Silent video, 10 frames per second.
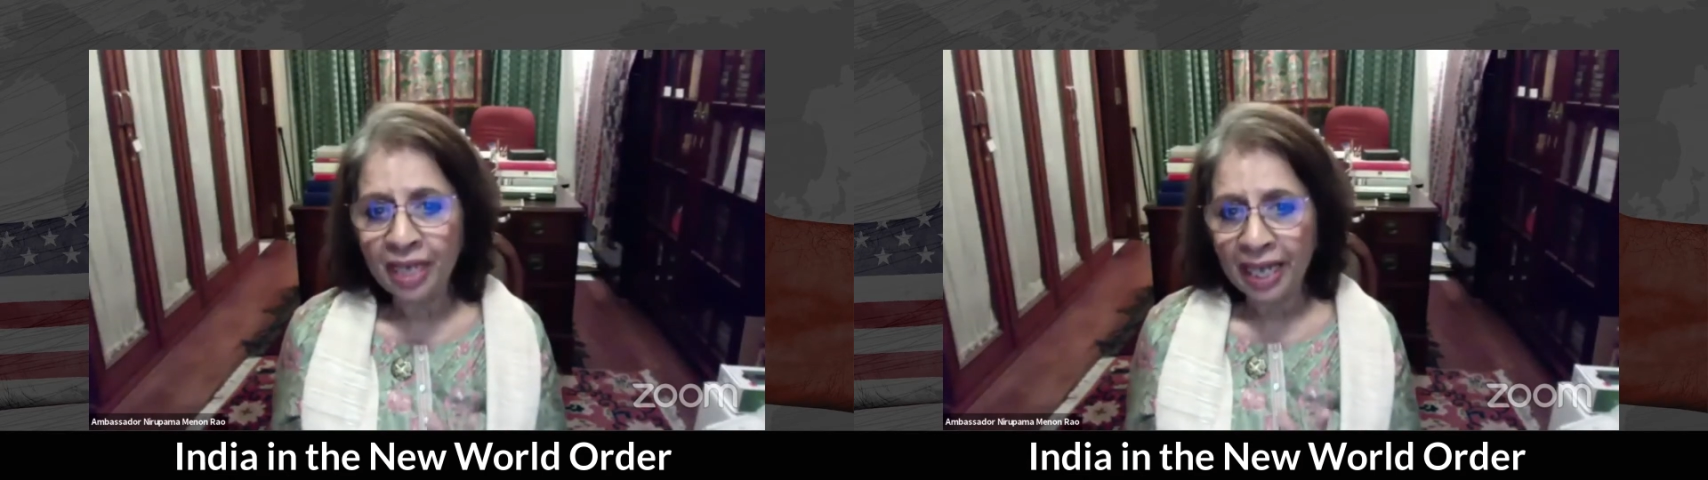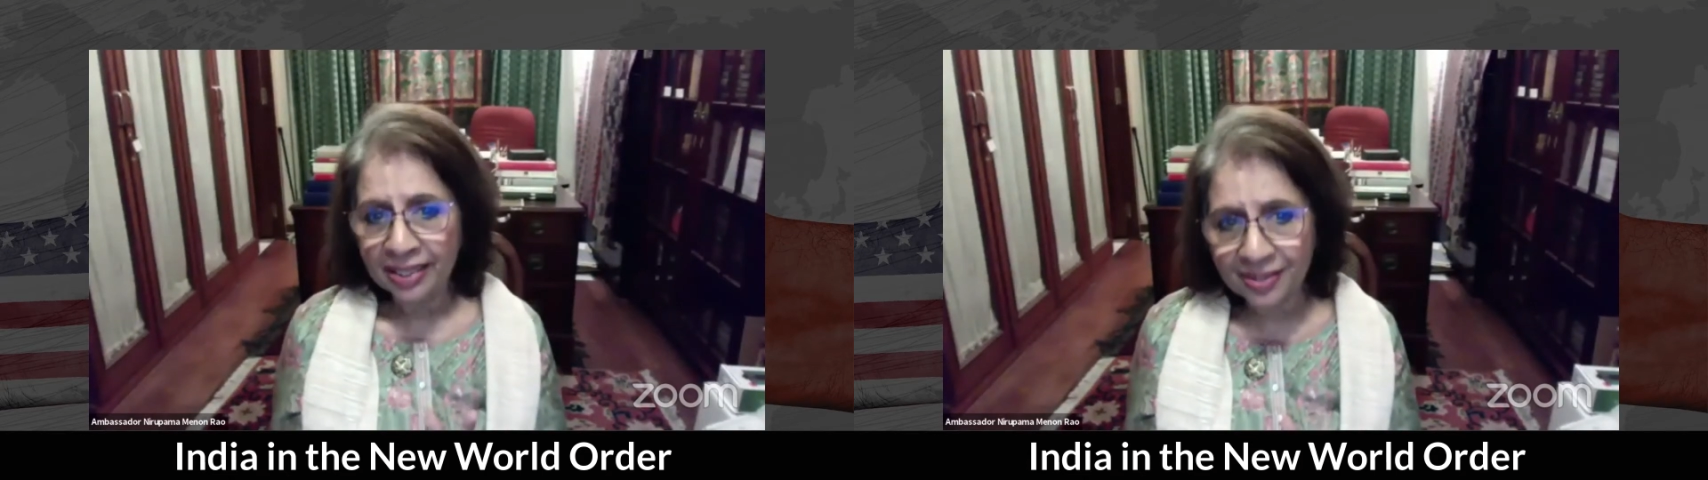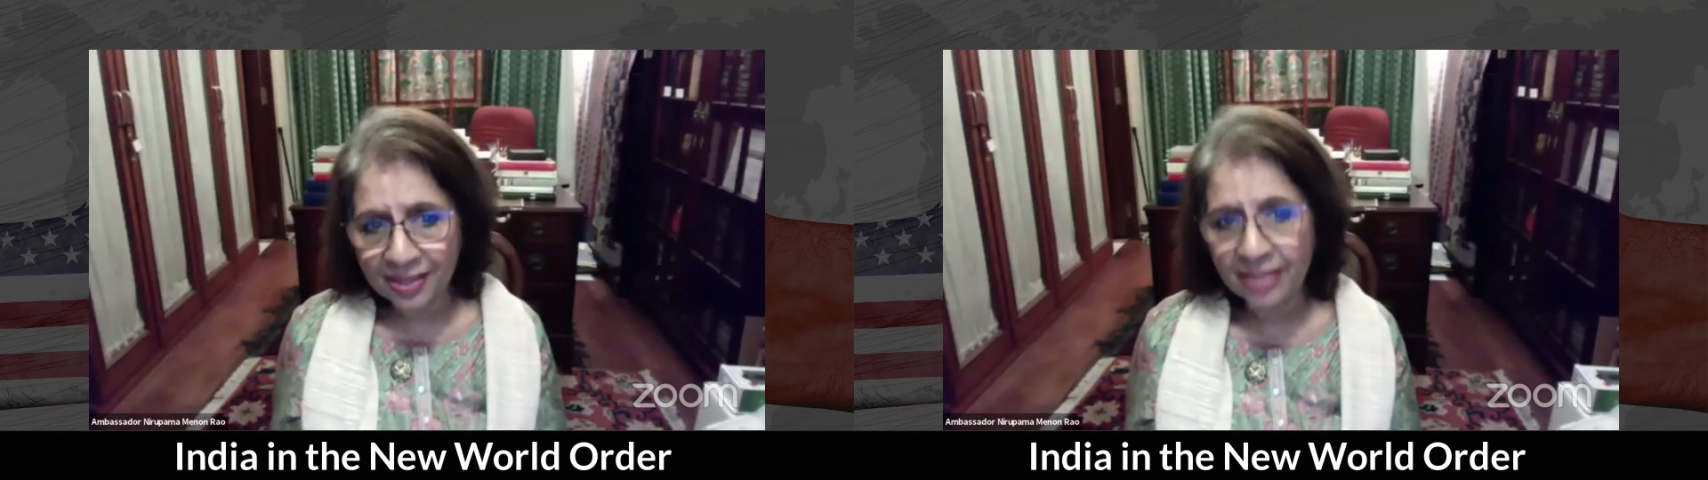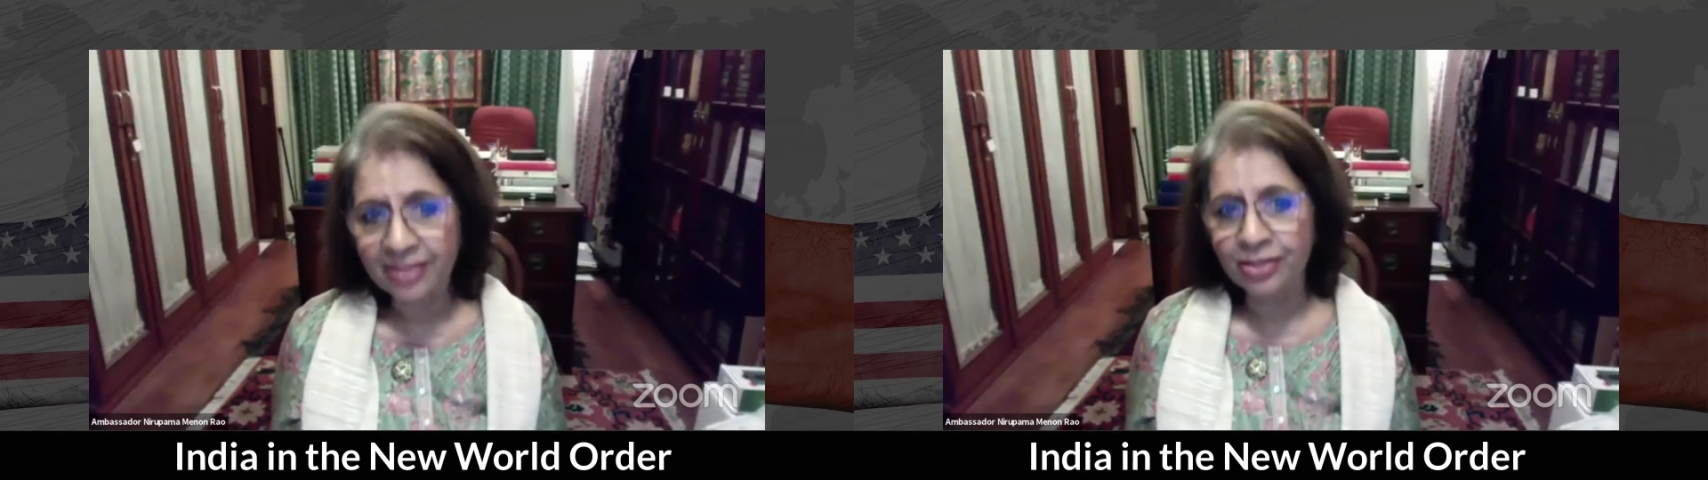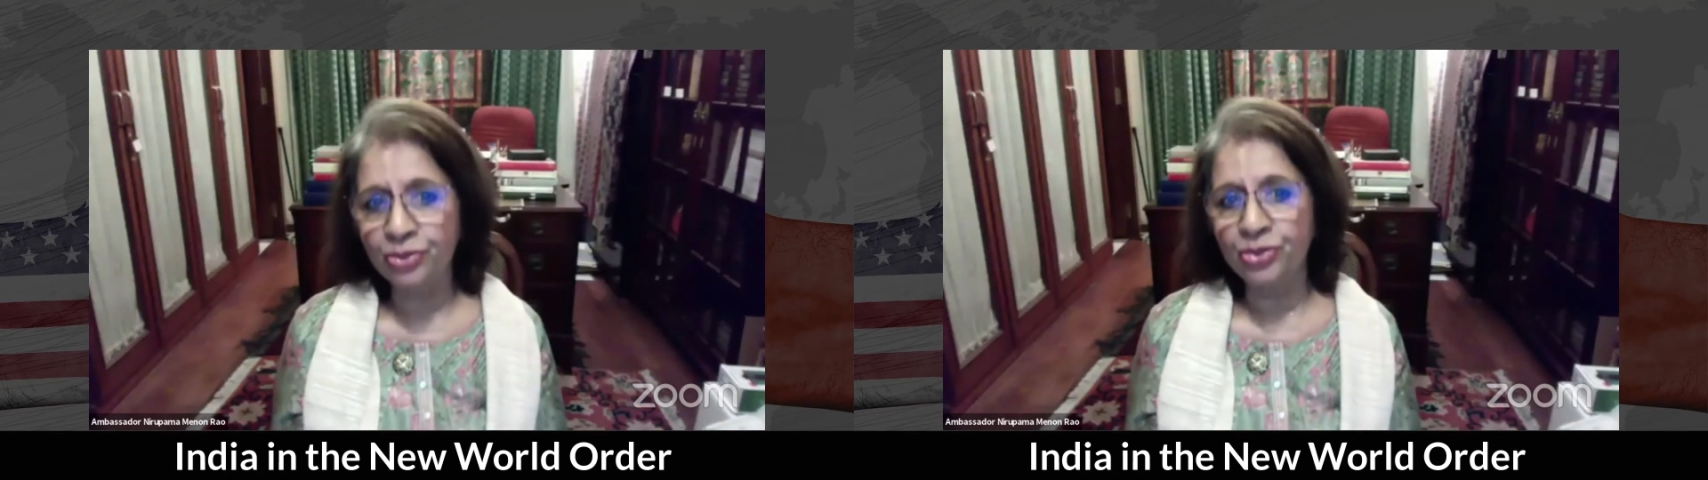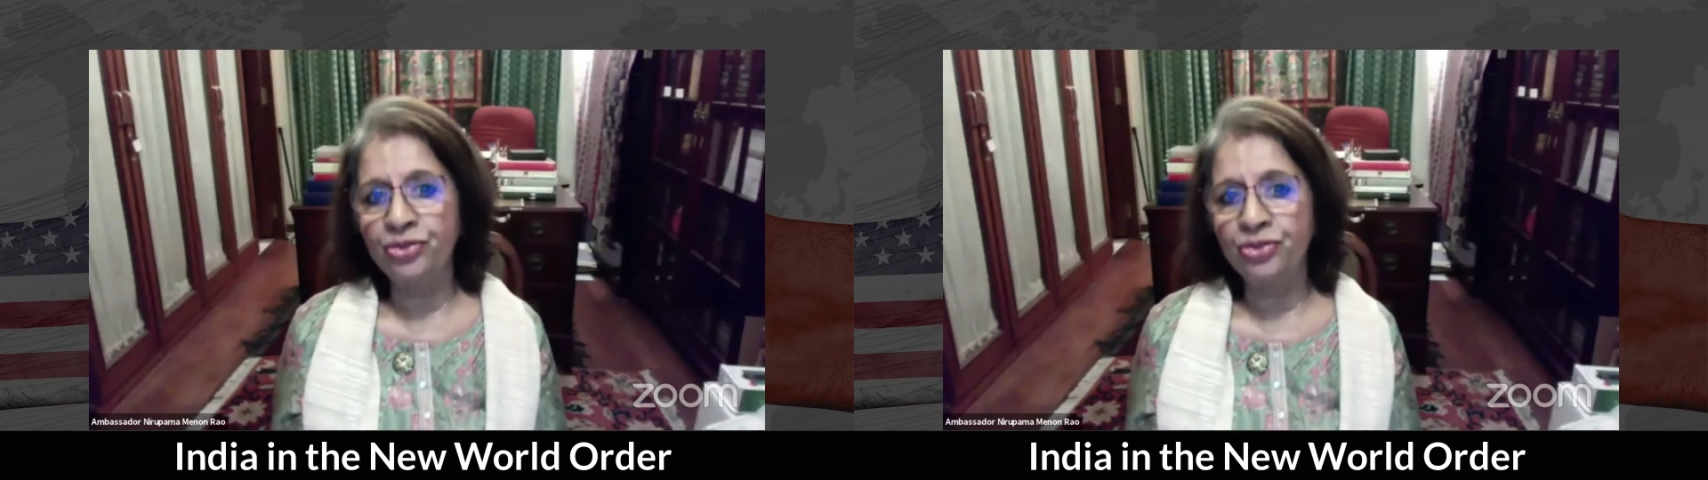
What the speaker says: access to